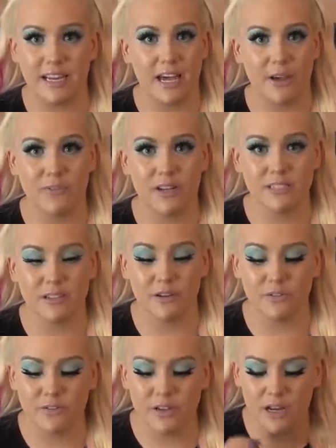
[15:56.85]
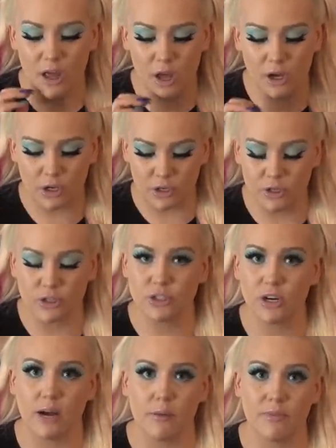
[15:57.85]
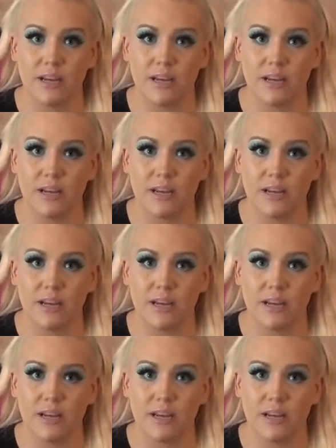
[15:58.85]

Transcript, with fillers: get evidence off of it, good job.